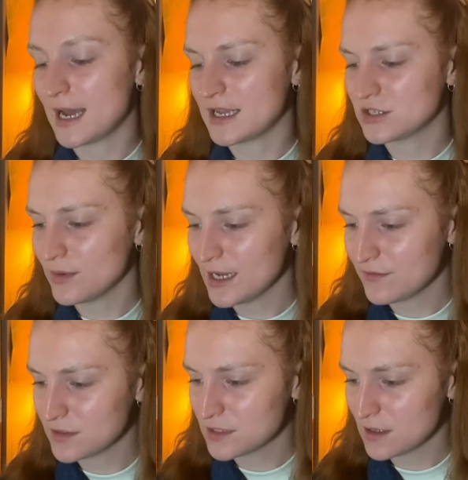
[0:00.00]
had, do I
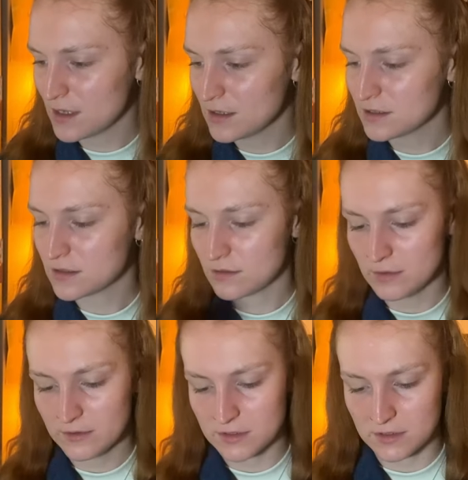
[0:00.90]
have a stylus?
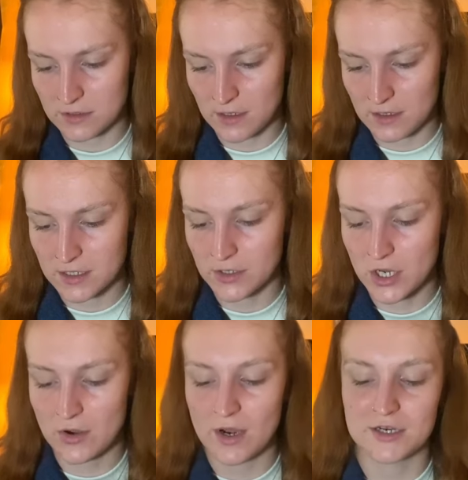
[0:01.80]
Stylus.
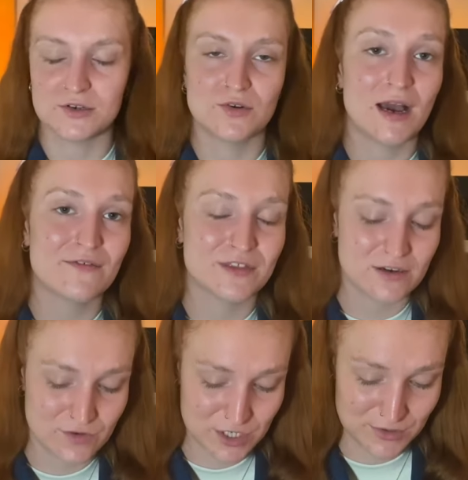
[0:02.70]
No, I do not have the
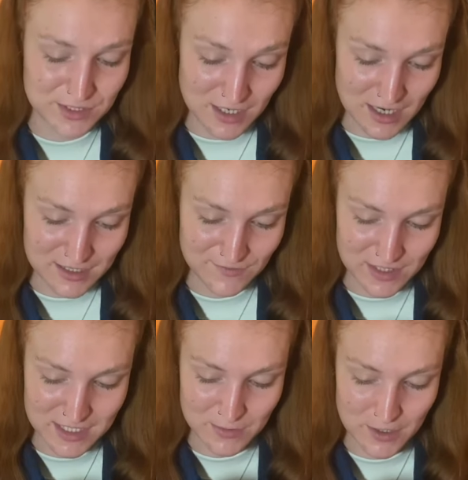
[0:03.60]
original stylus for
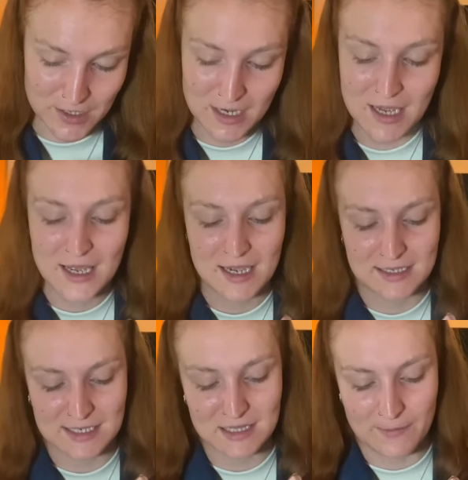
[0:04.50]
this one.
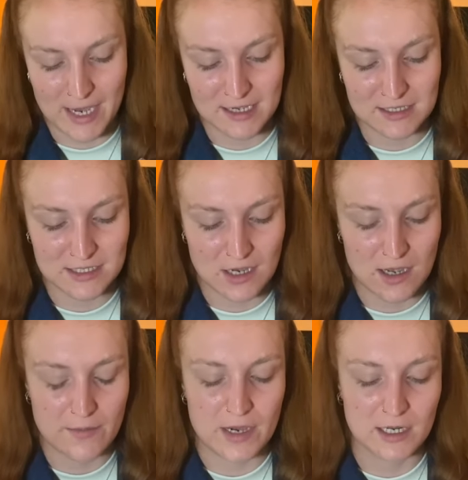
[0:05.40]
It's at the back this
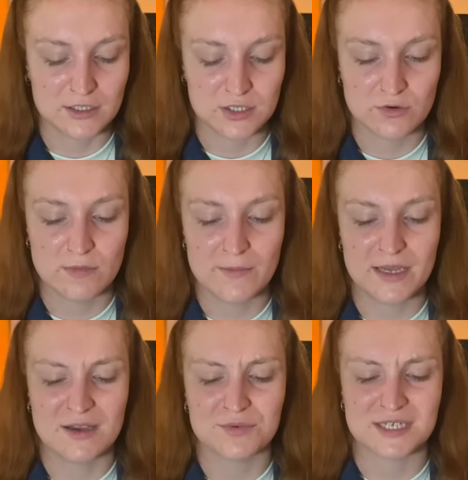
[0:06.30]
time, and I do remember
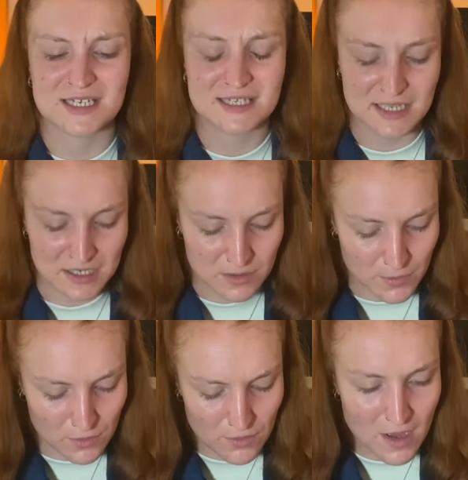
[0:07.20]
it was
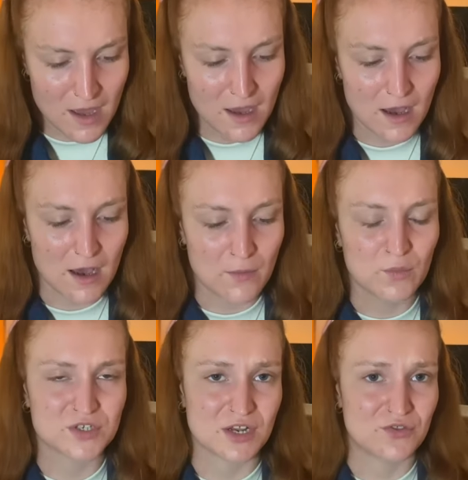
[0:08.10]
extendable,
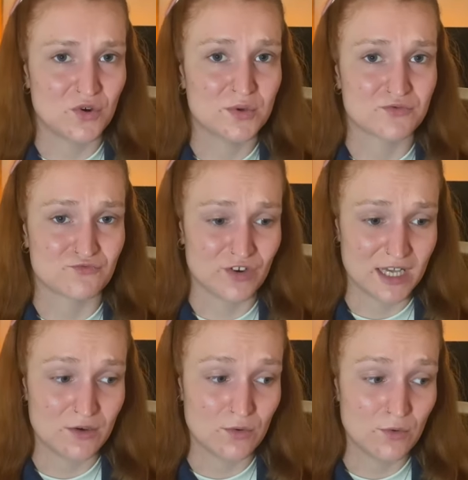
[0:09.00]
which I thought was
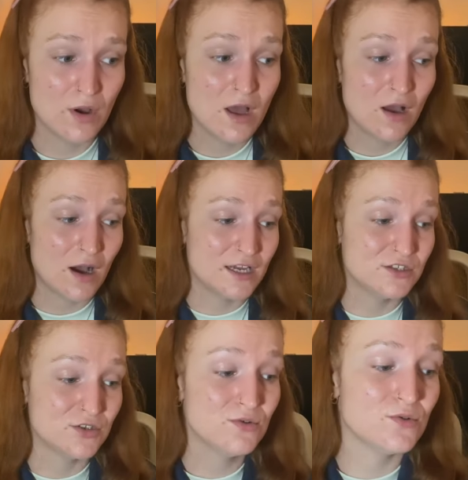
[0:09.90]
really cool. I
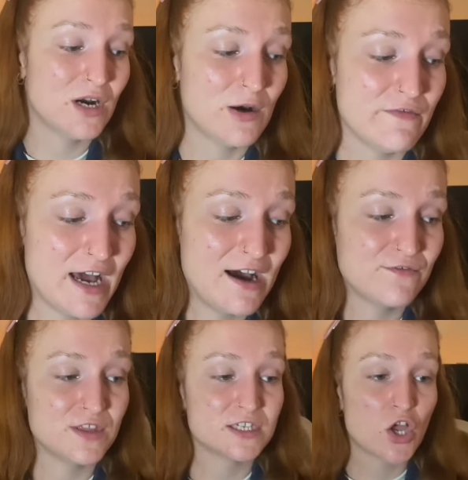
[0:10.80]
do, however,
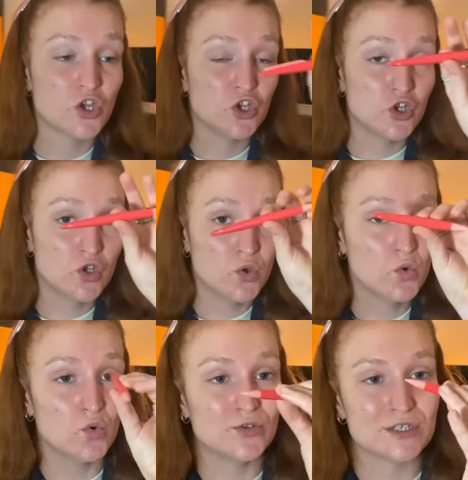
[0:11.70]
have this
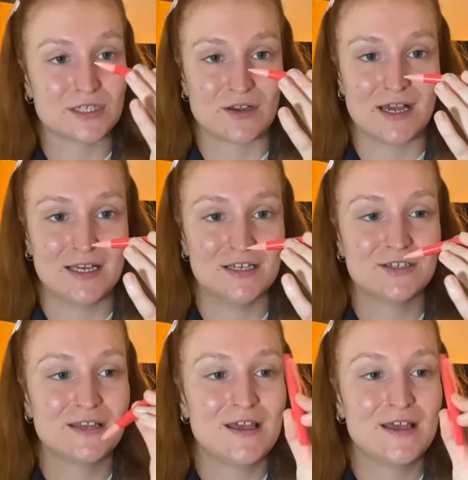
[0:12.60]
huge stylus.